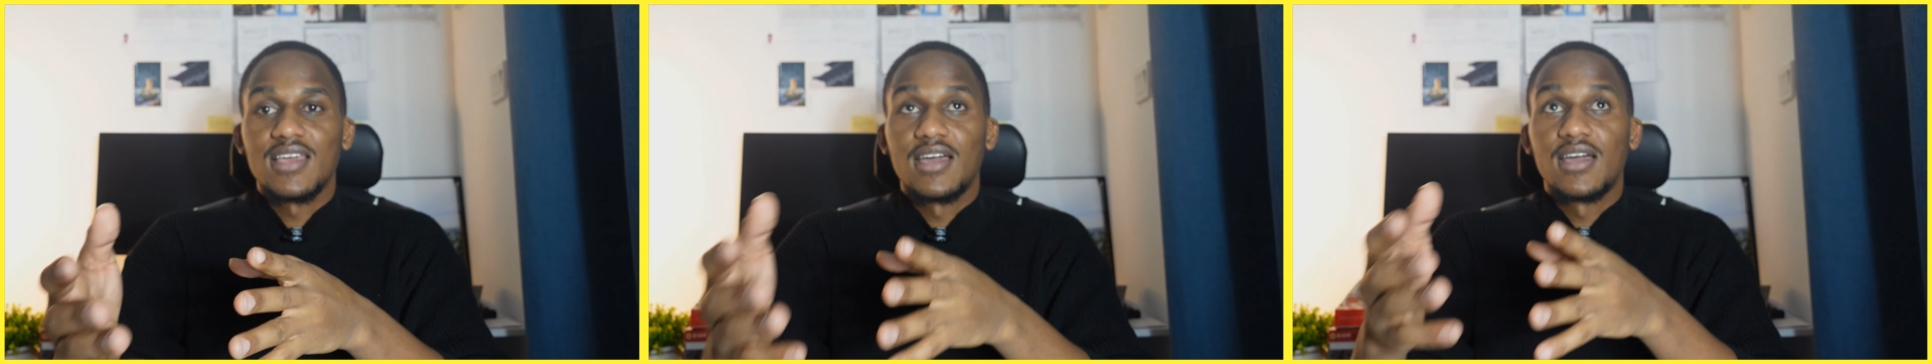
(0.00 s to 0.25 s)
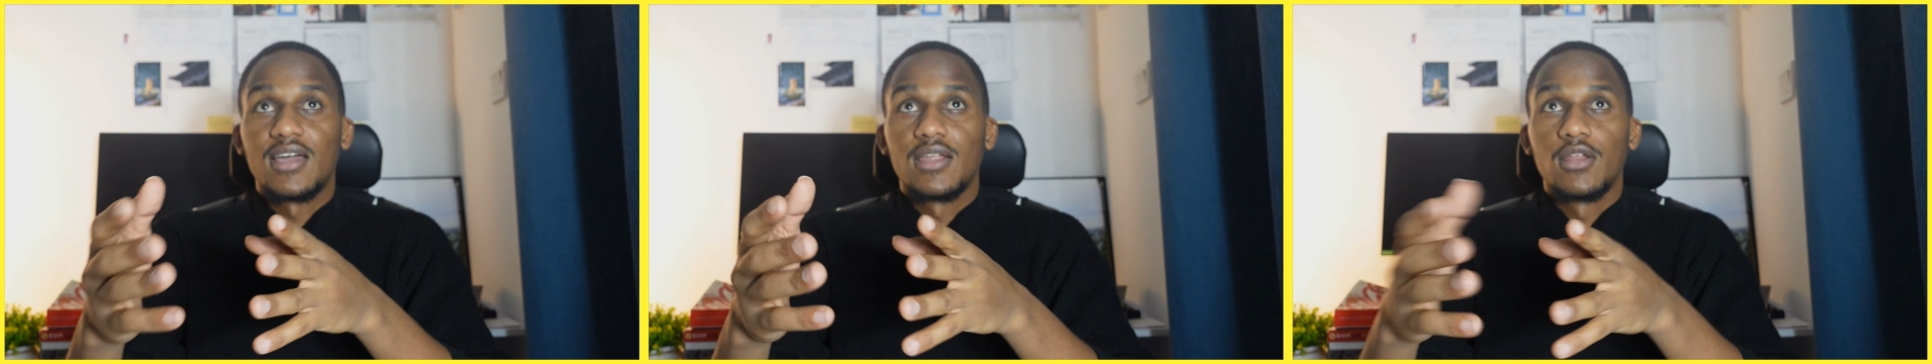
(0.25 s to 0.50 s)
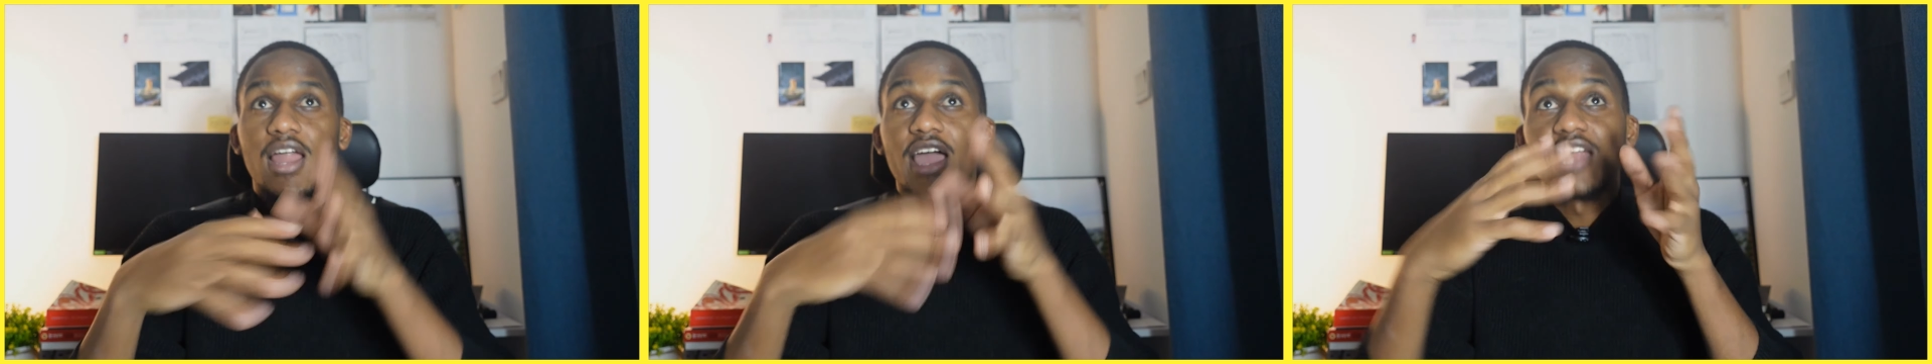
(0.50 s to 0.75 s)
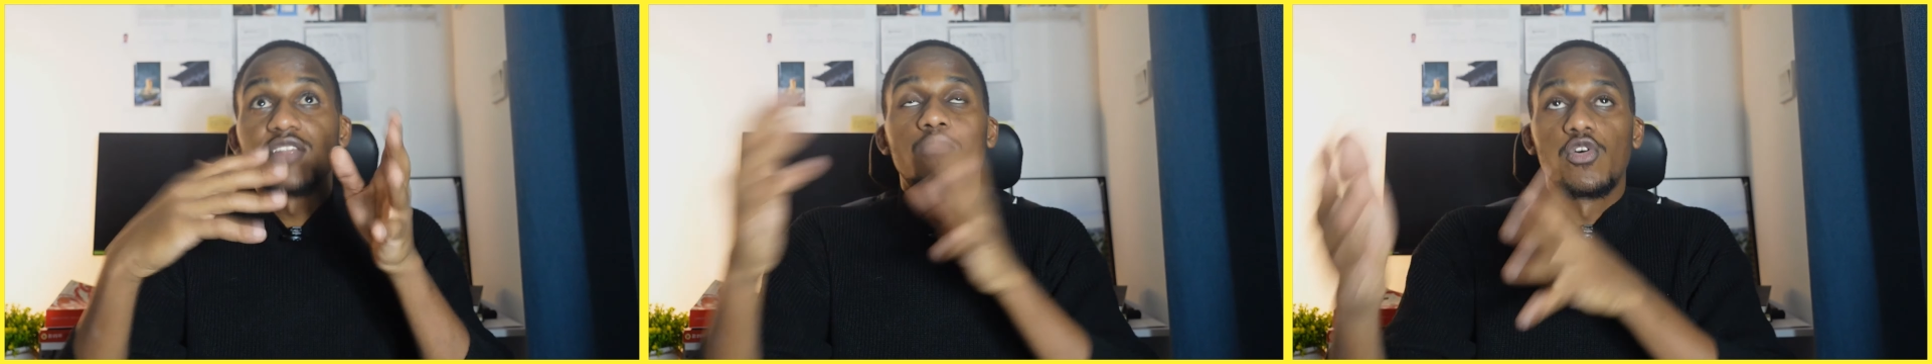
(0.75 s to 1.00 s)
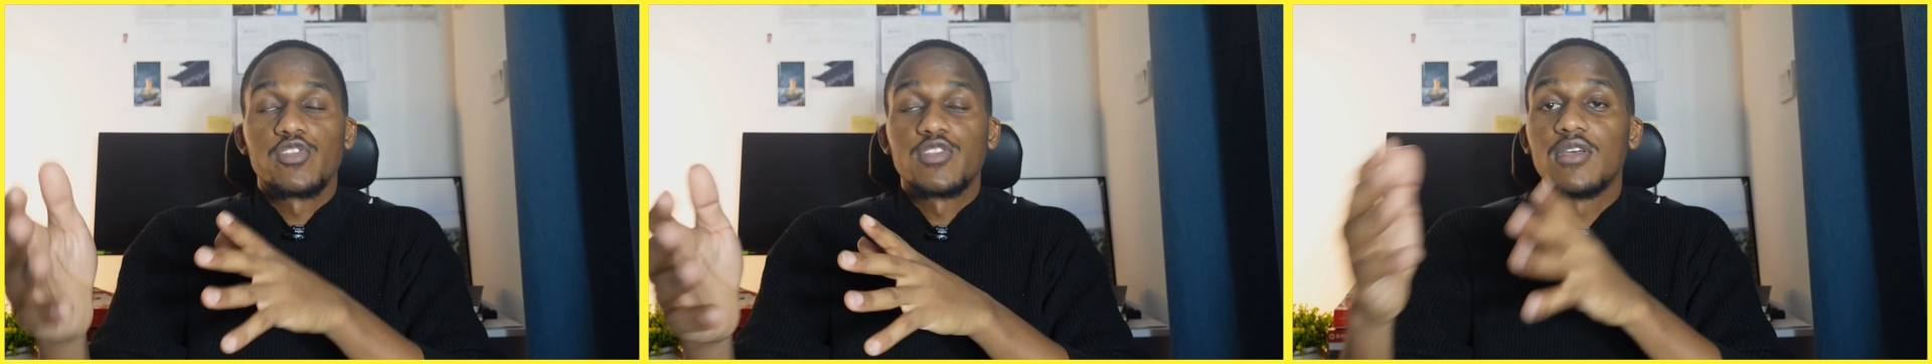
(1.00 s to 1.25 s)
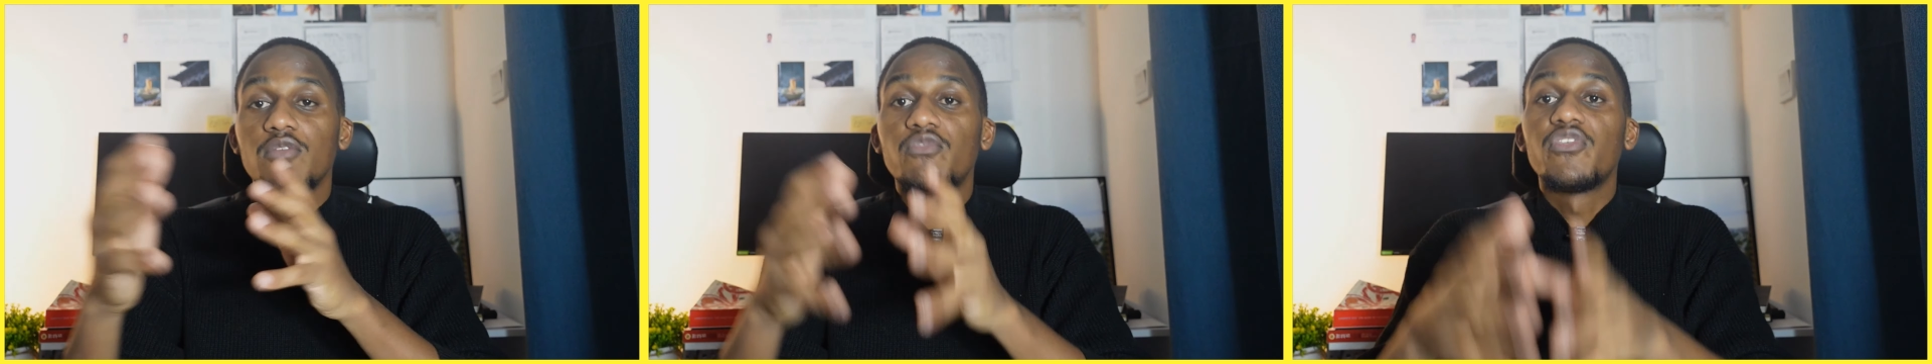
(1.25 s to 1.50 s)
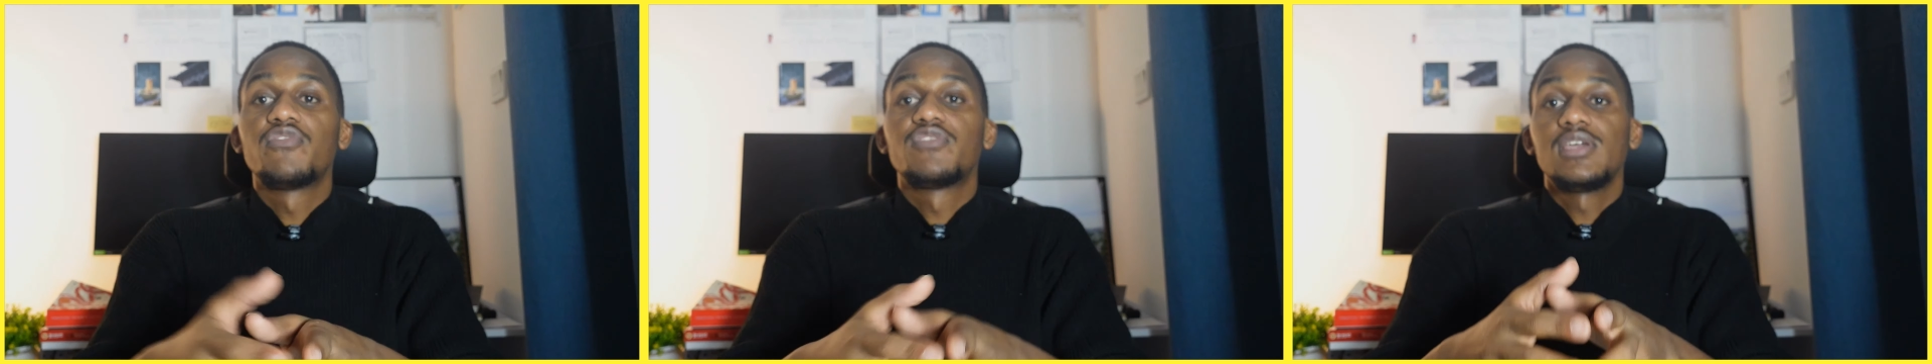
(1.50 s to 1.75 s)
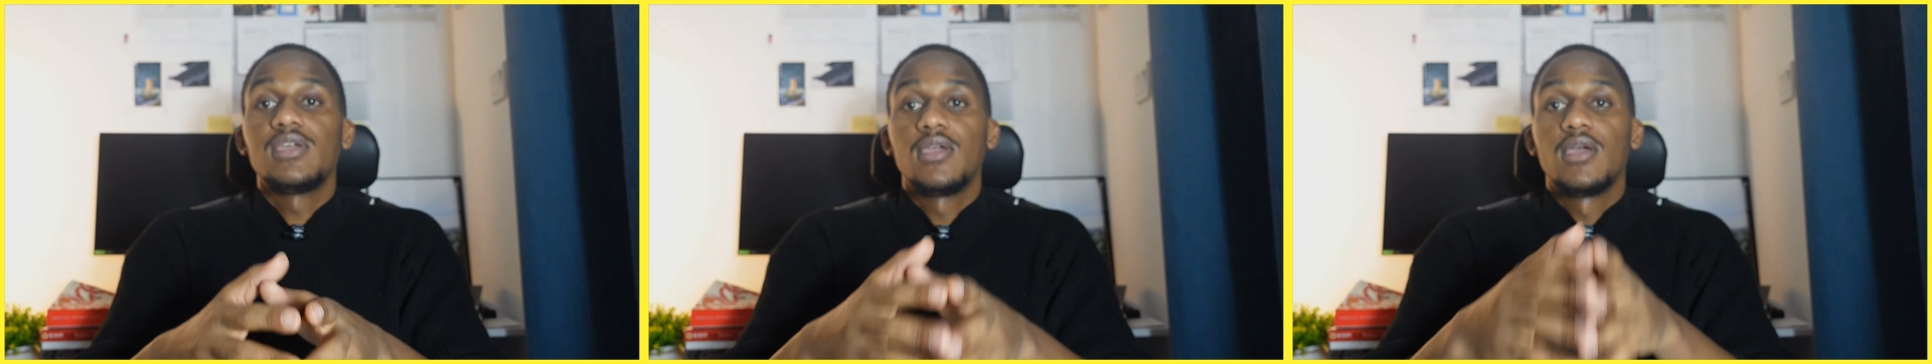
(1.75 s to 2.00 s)
at most
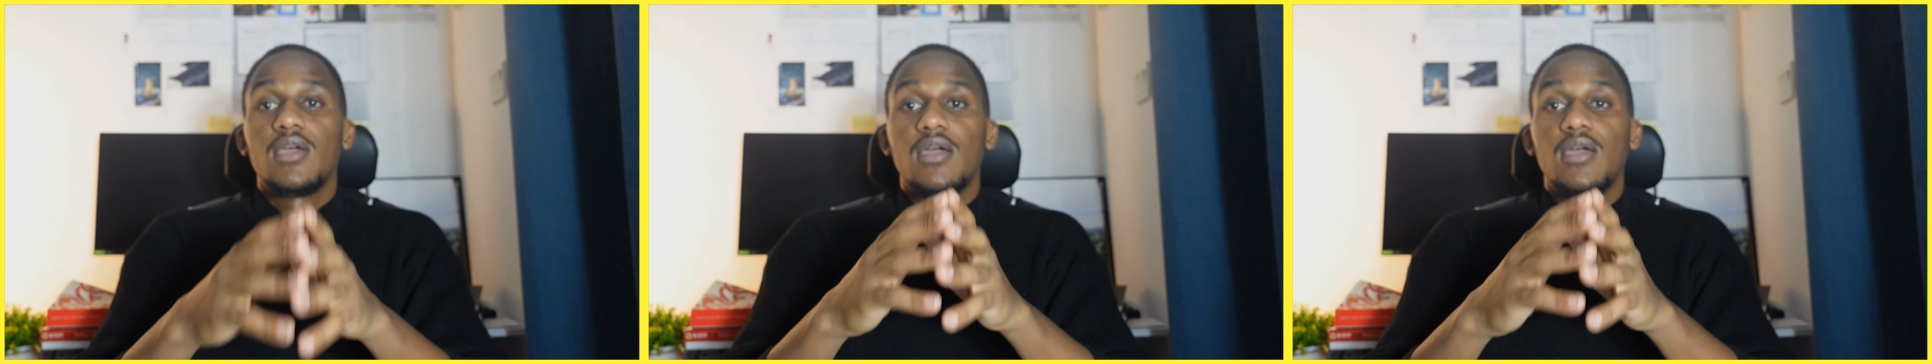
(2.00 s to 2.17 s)
50